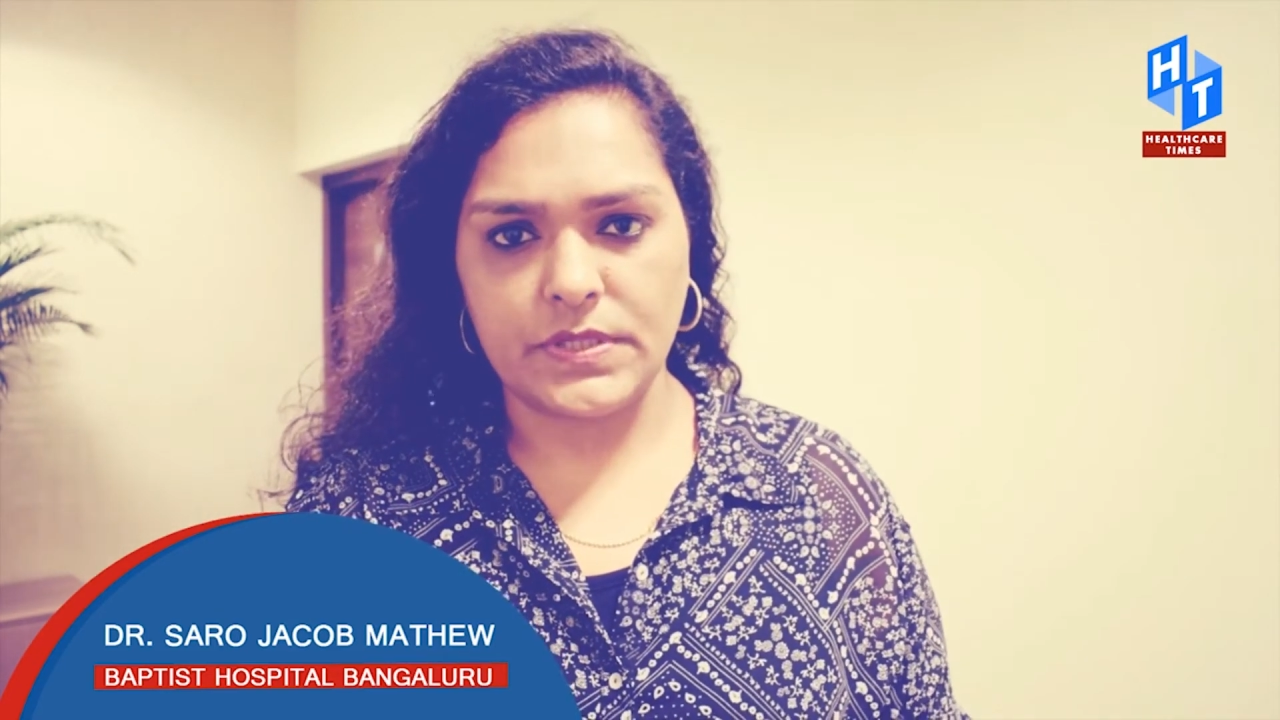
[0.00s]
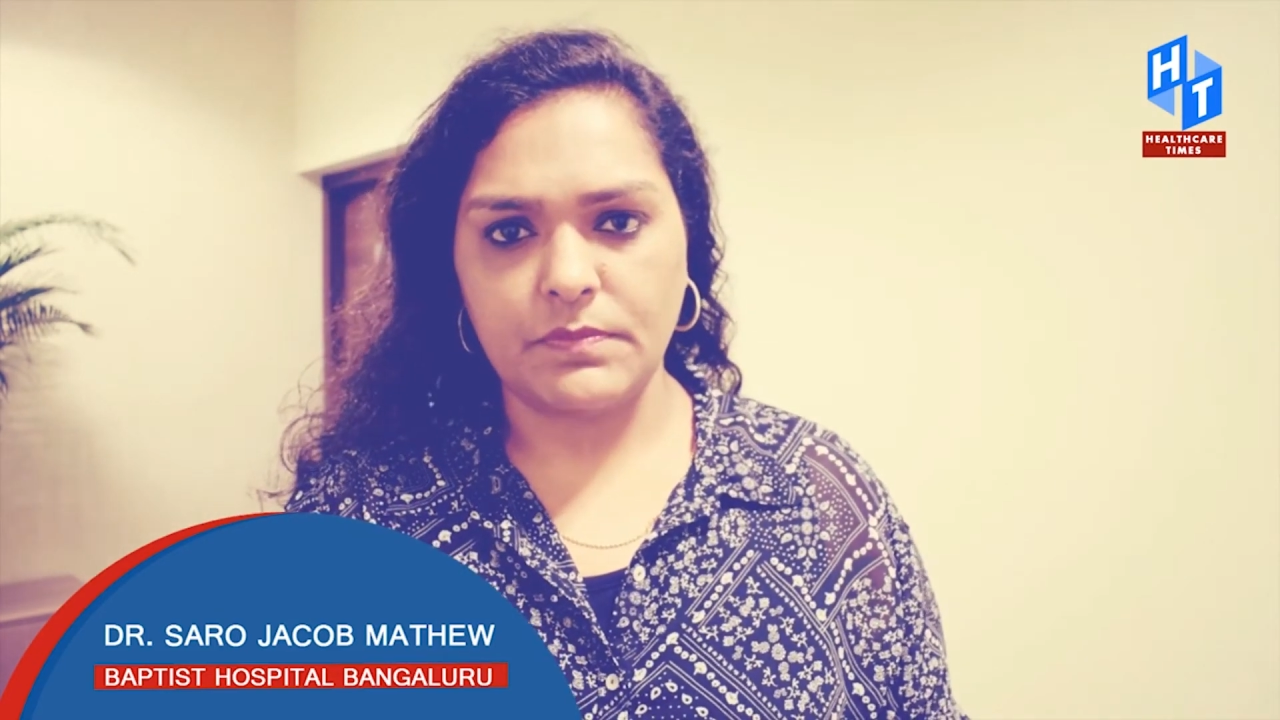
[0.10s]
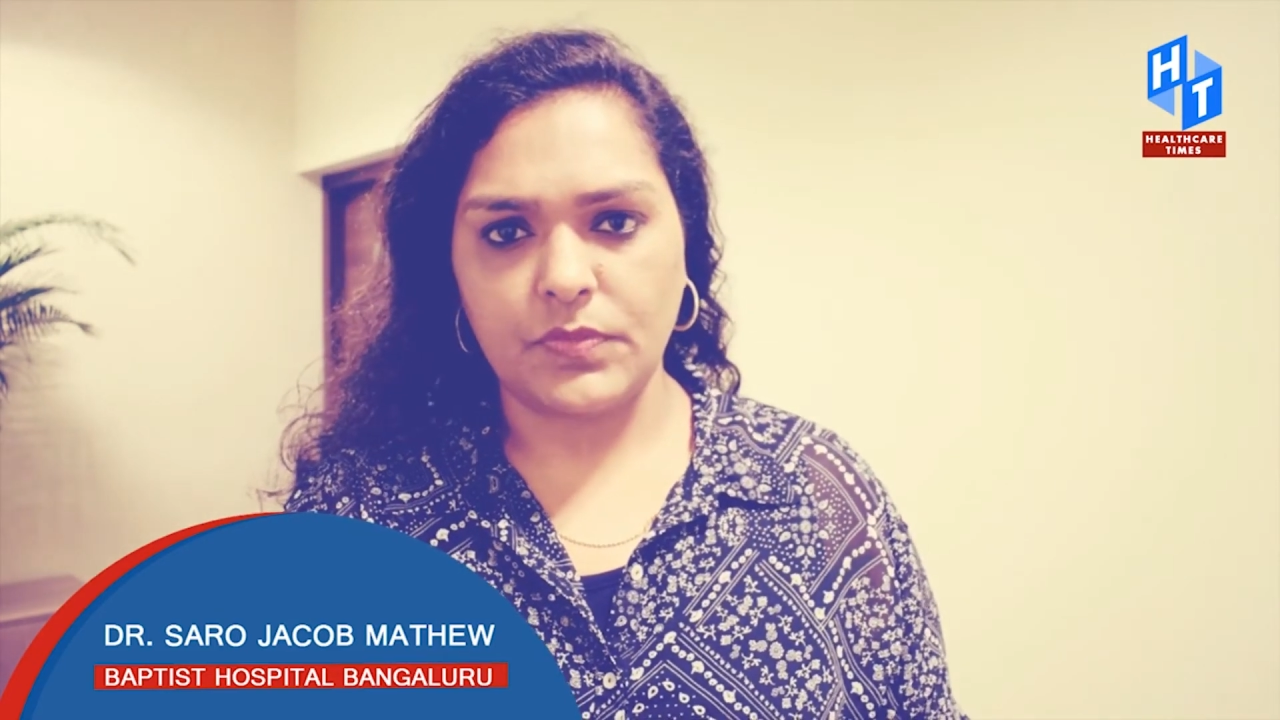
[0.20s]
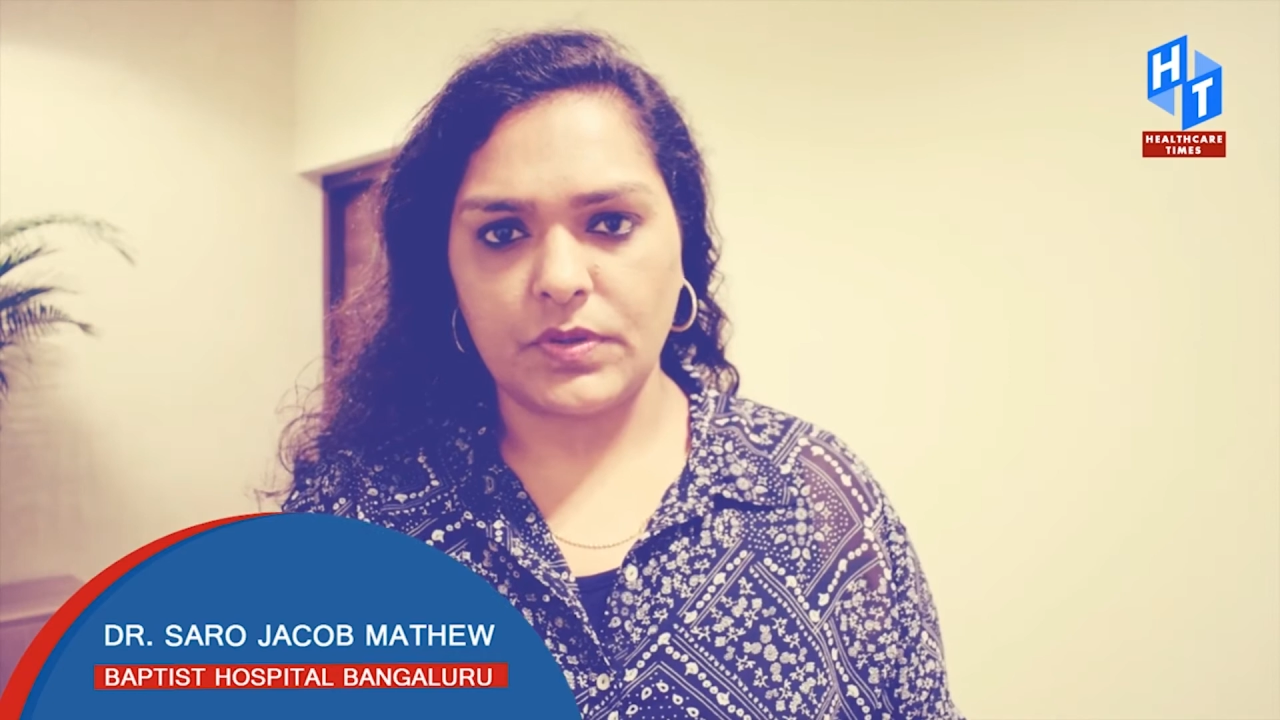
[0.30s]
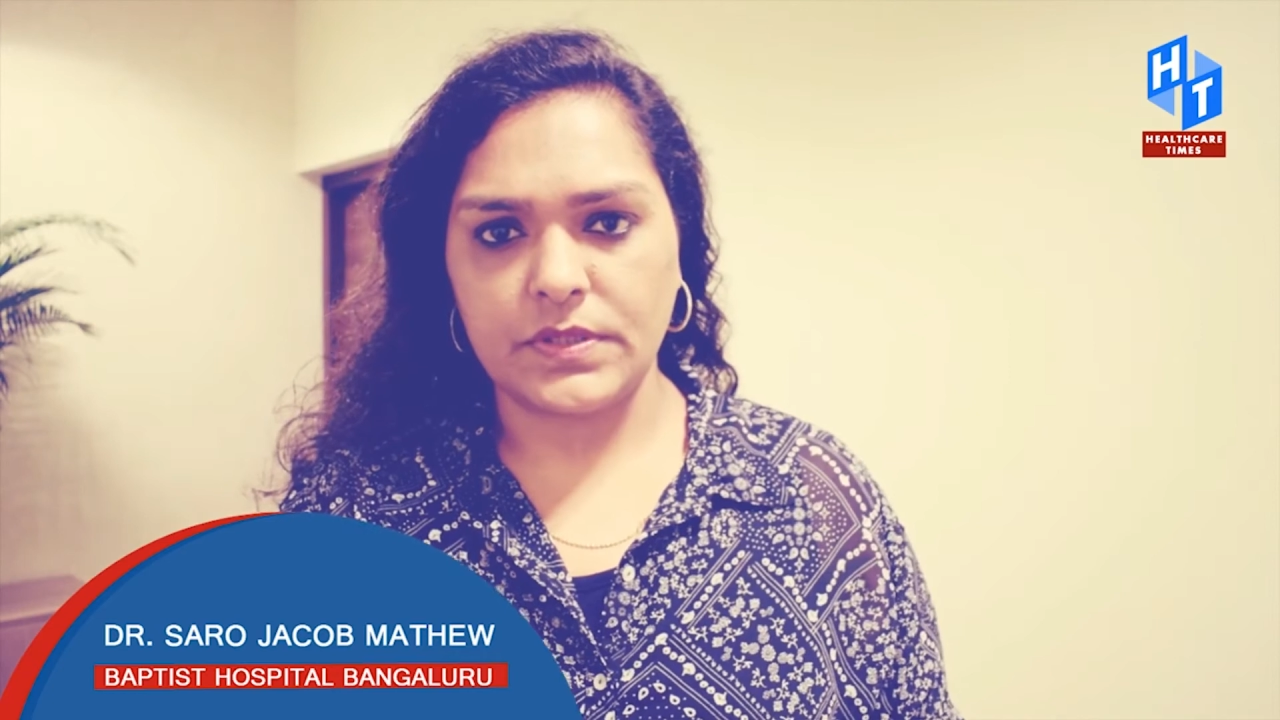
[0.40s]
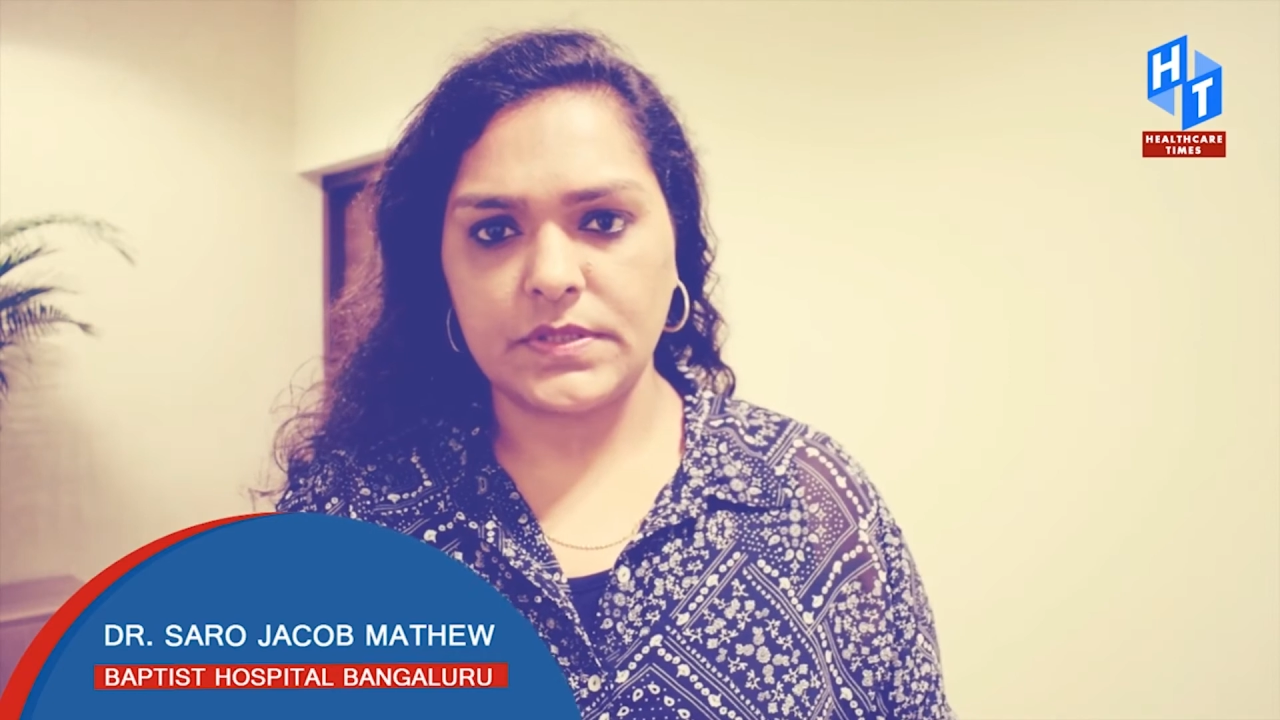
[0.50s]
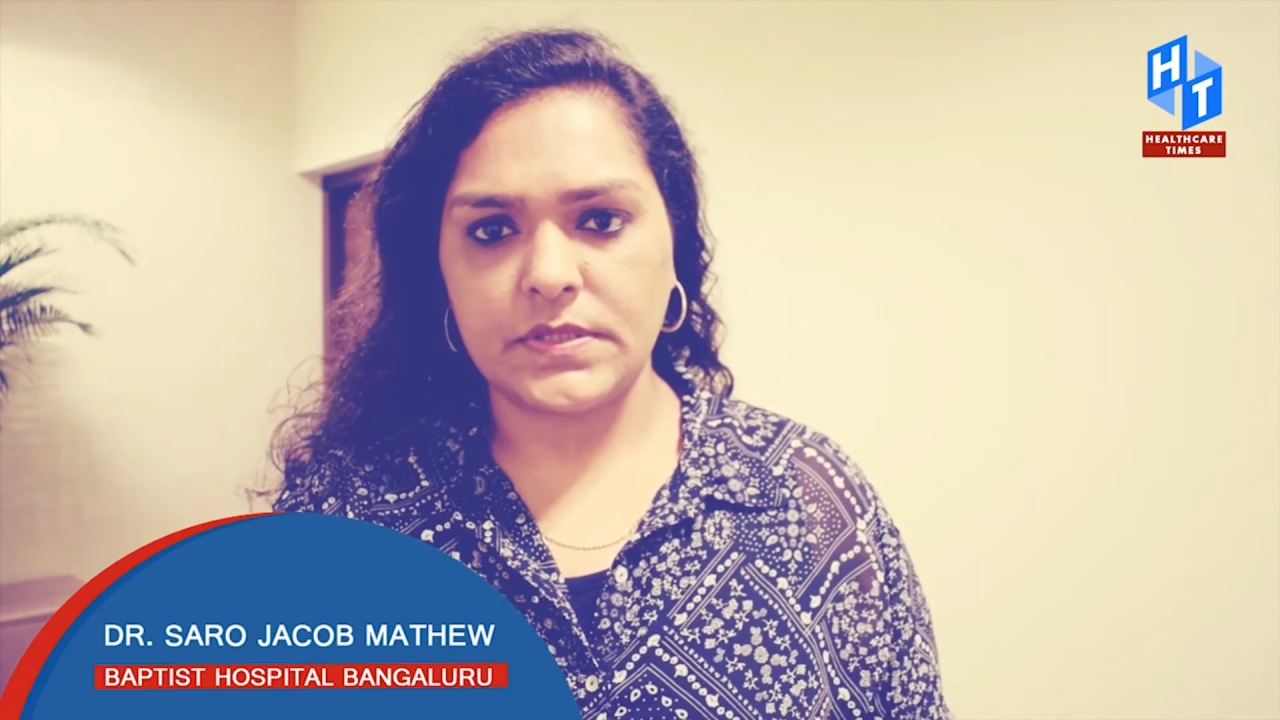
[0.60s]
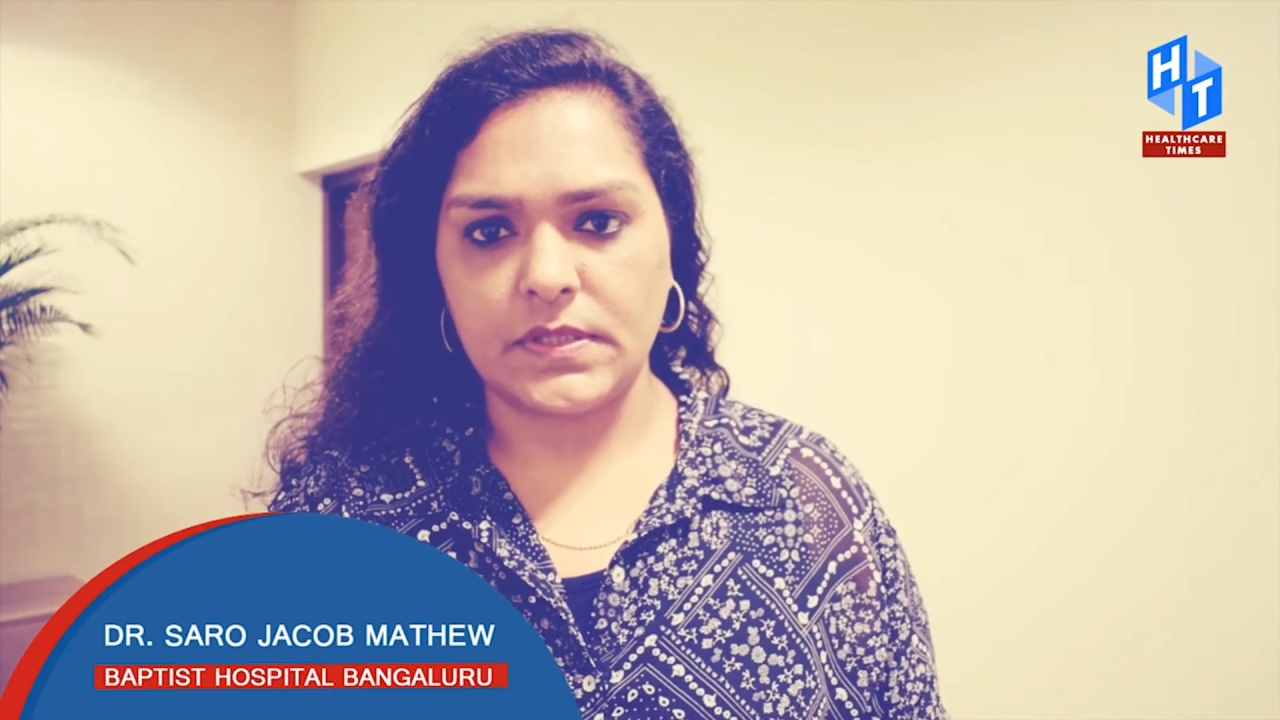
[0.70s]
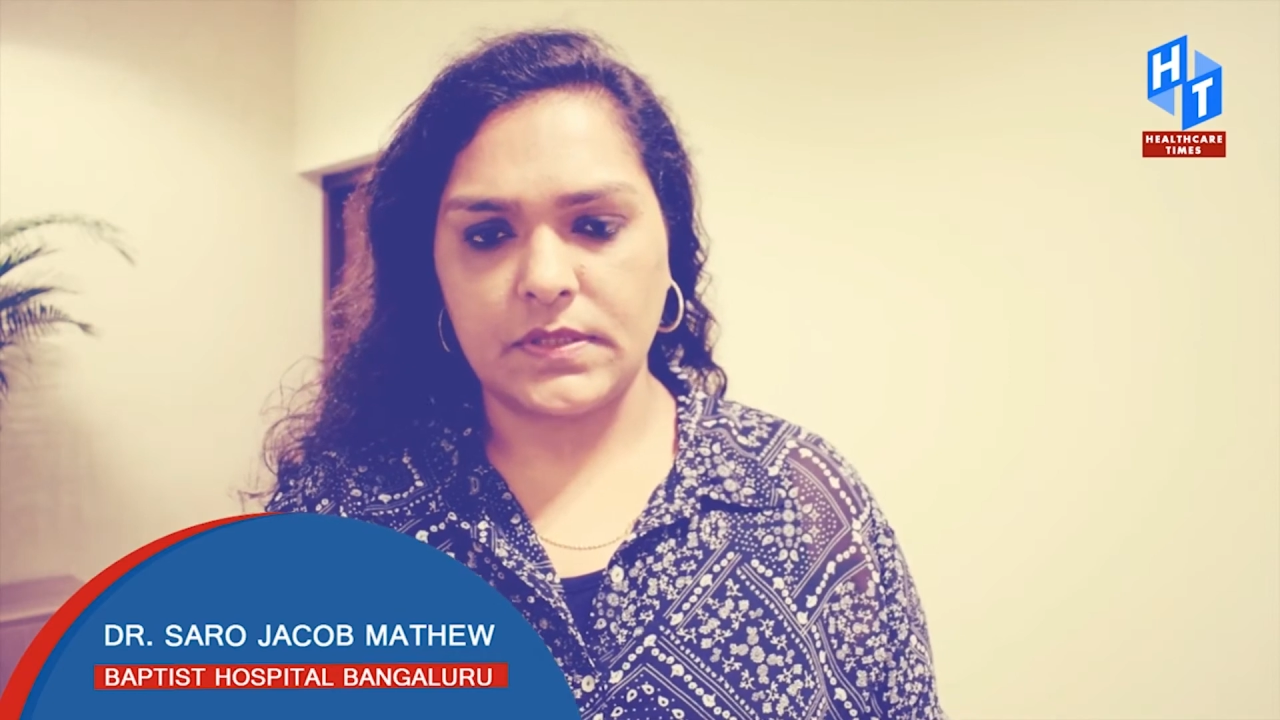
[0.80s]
important